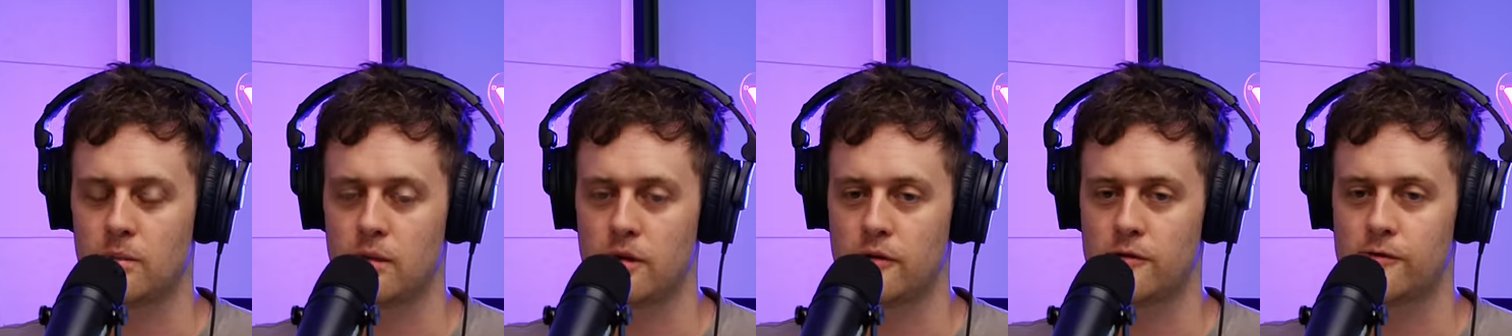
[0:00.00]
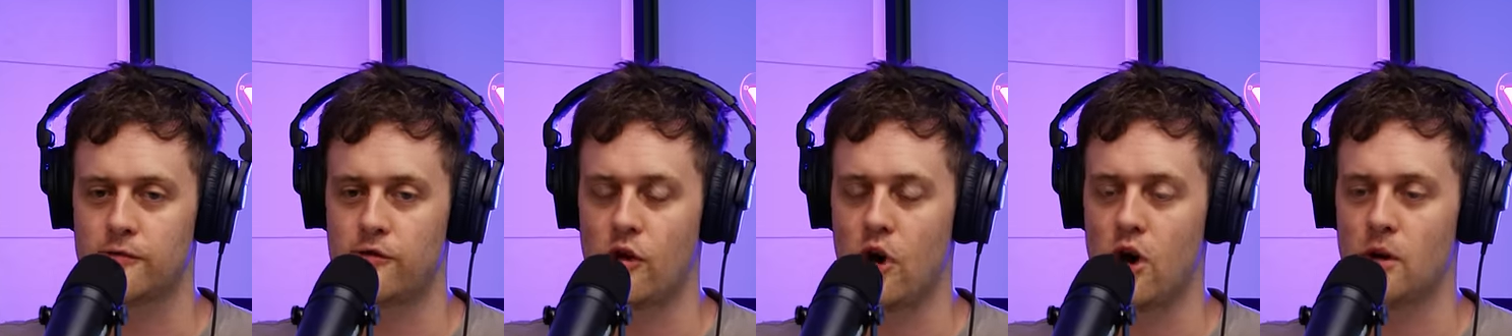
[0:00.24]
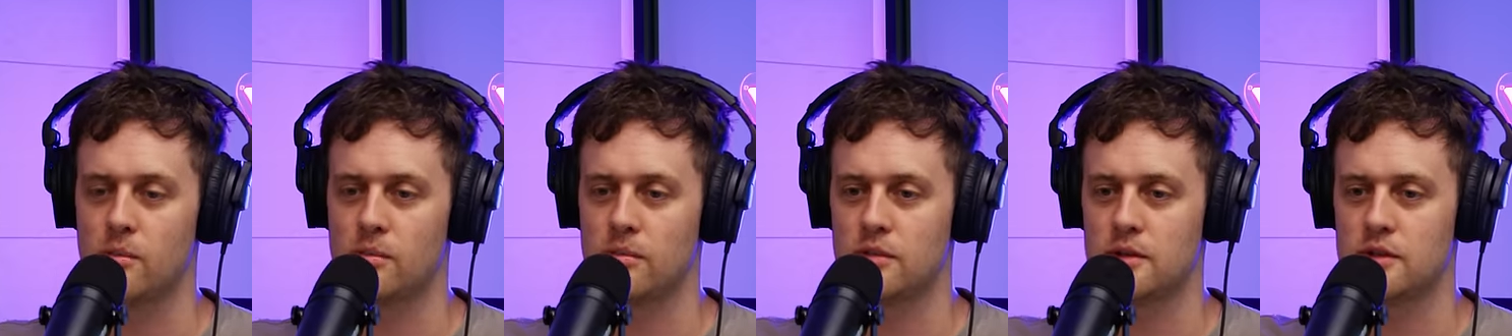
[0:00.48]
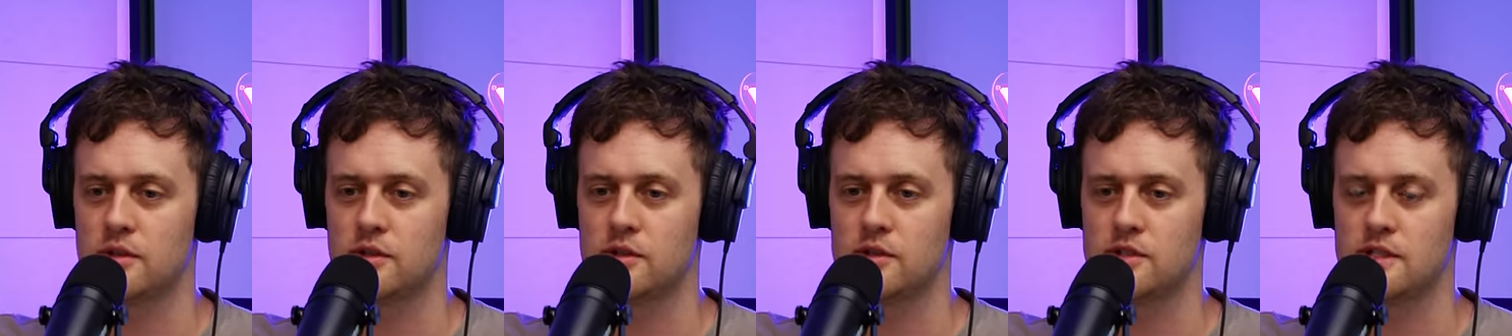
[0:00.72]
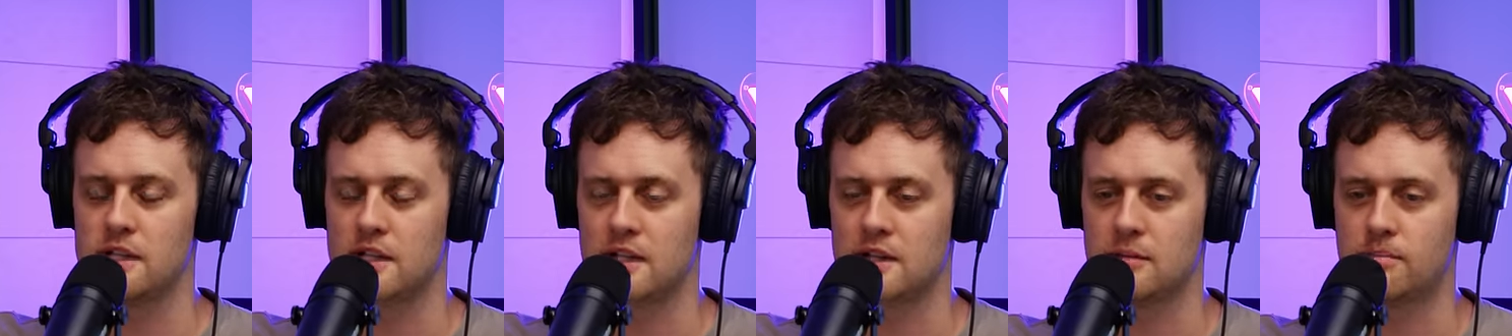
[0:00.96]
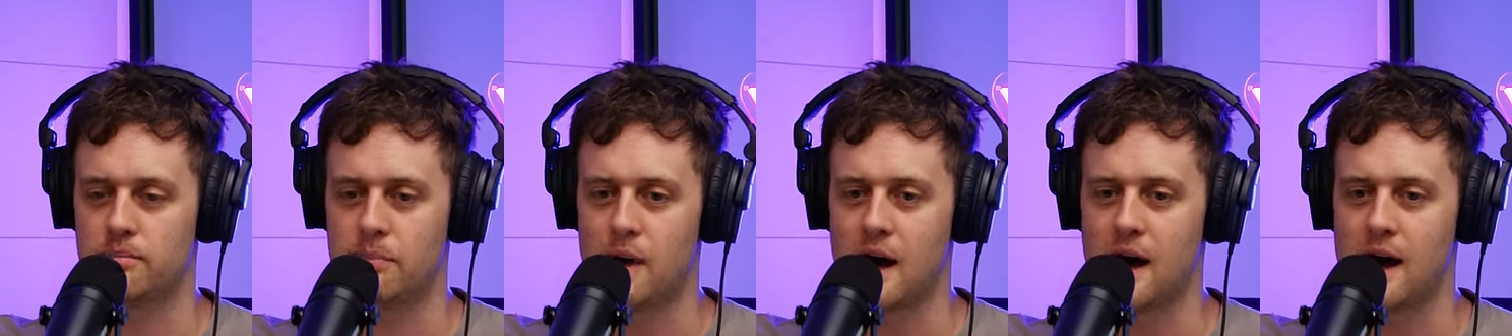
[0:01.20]
from New Zealand
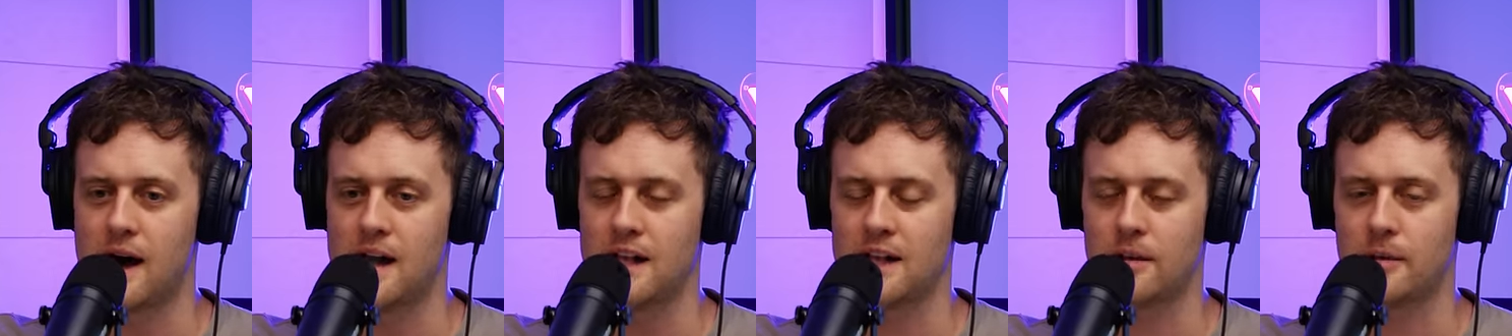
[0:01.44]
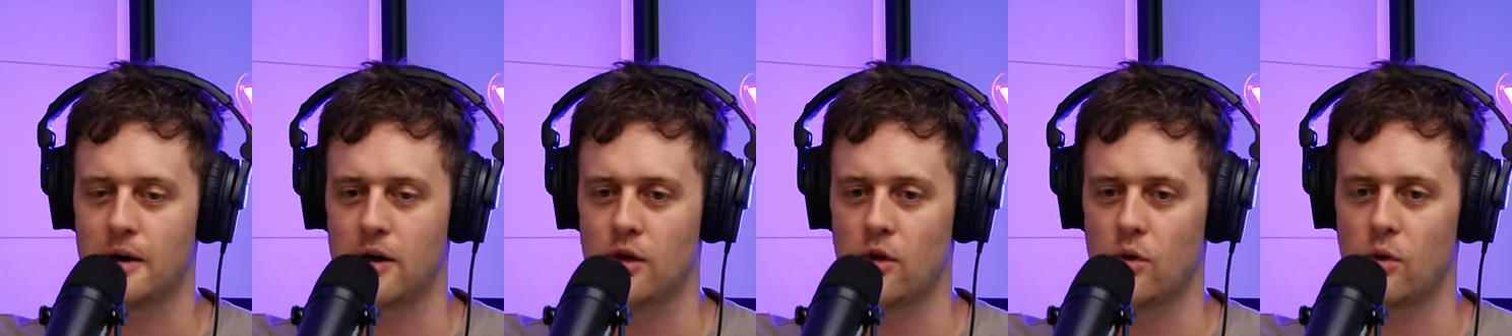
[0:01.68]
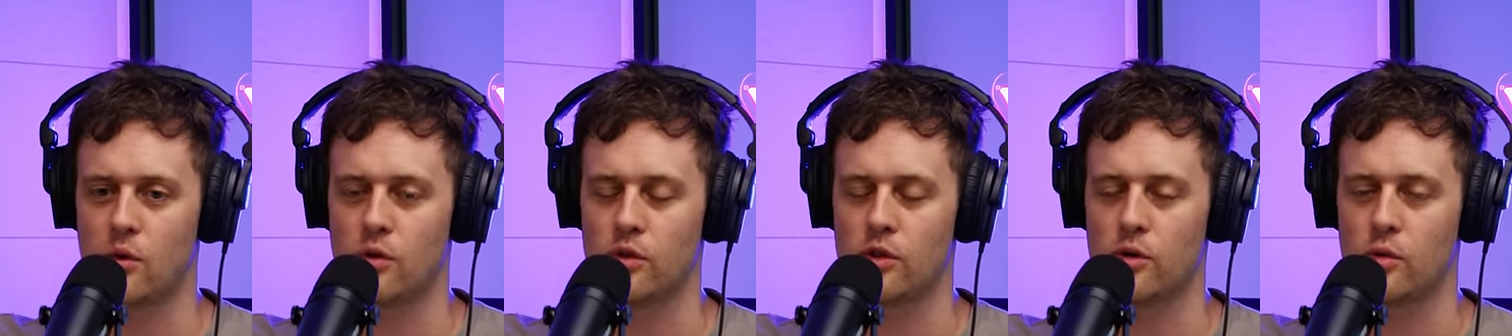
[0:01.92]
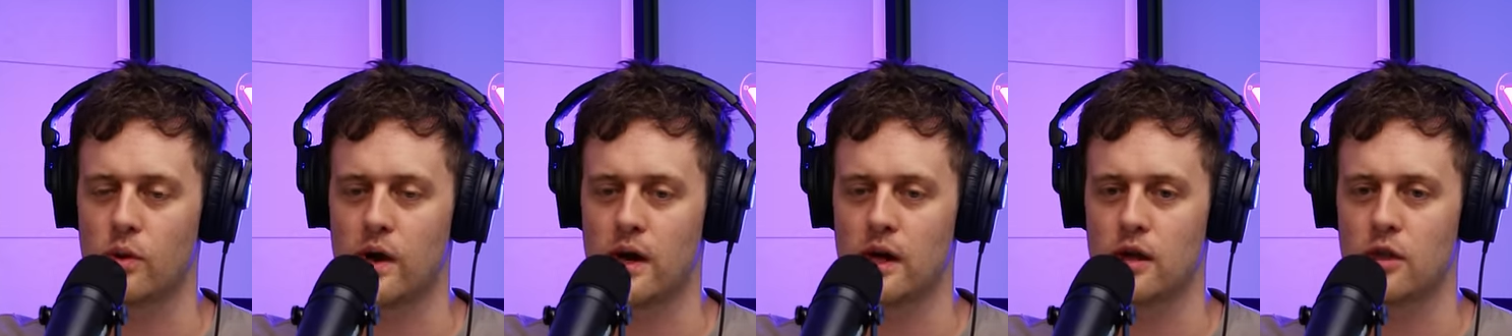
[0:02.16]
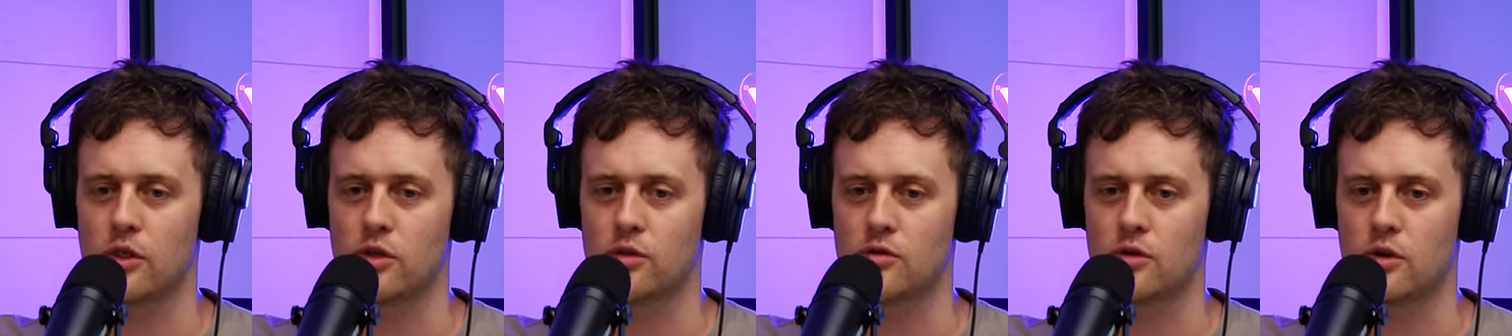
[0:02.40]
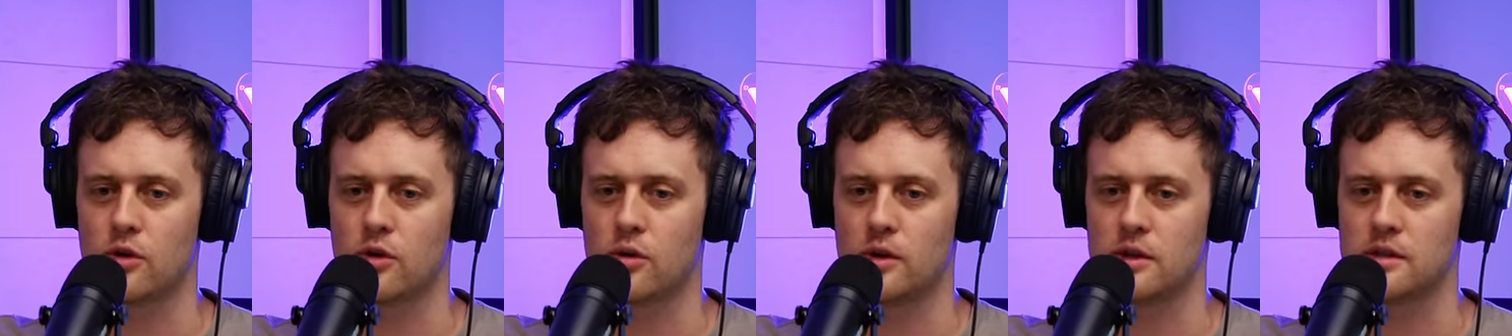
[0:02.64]
Parliament all the way
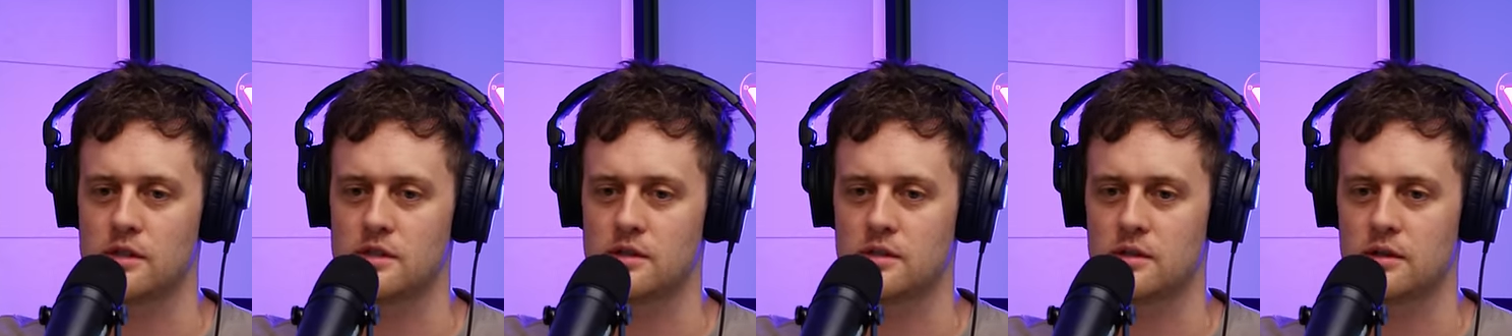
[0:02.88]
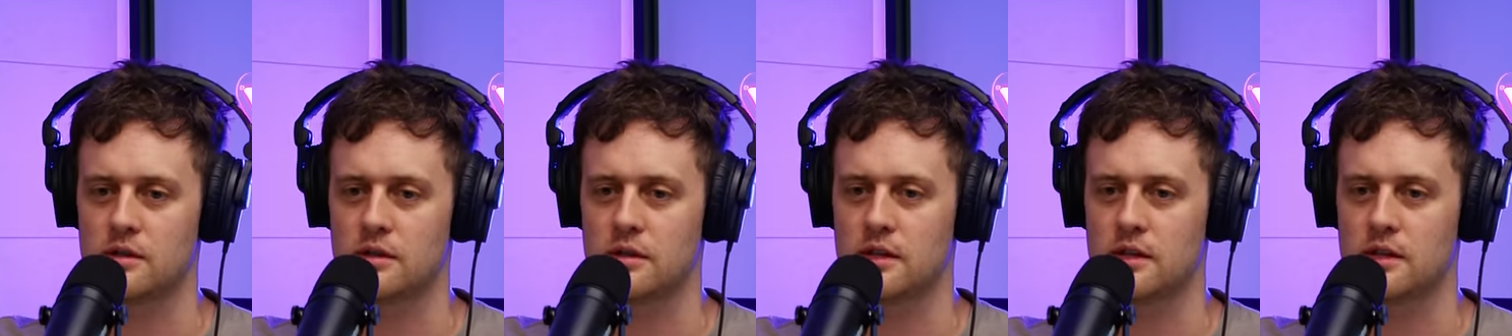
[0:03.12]
through until